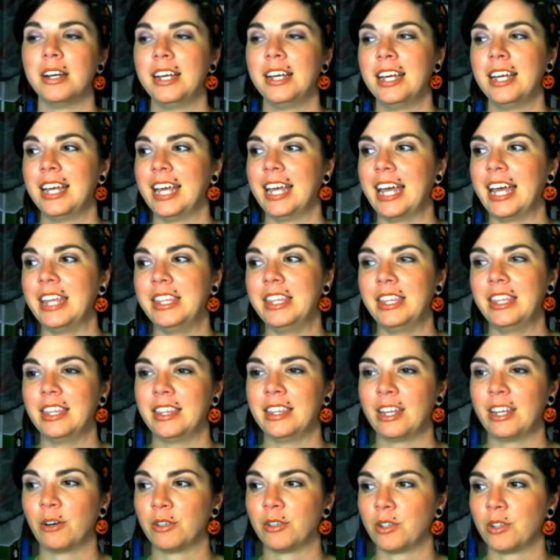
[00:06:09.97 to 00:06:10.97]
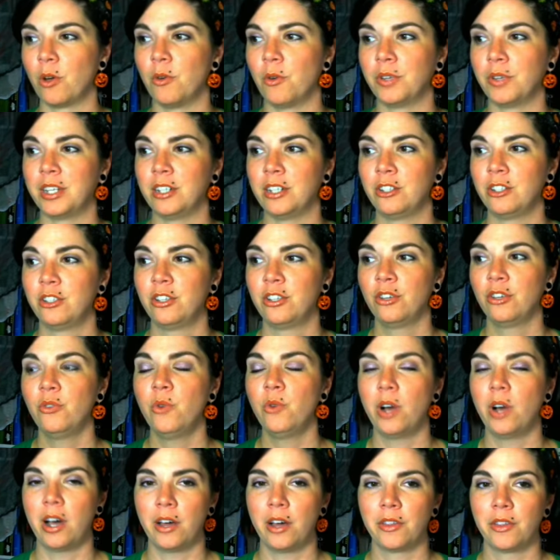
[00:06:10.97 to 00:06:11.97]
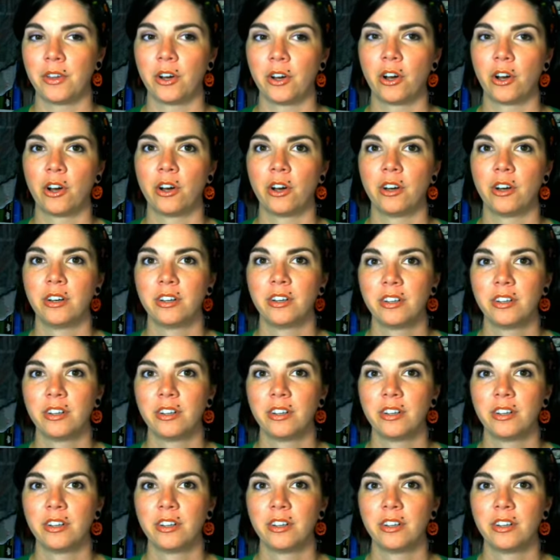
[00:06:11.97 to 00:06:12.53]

And there was only 2 other